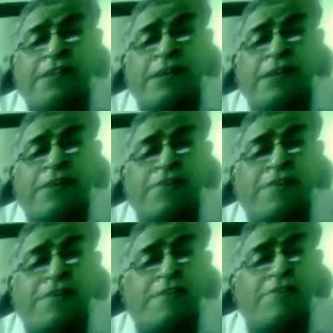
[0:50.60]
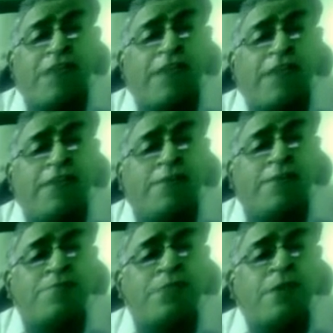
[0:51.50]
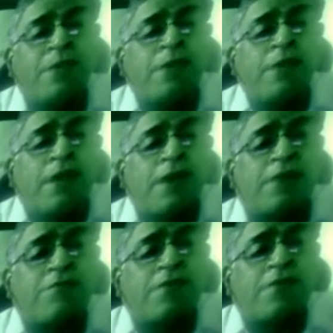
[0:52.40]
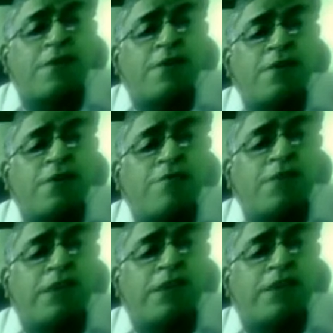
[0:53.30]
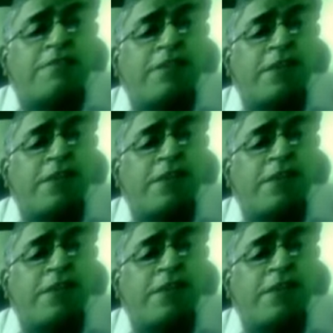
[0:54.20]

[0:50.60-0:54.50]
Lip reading: definition of salarium at Wiki Dictionary,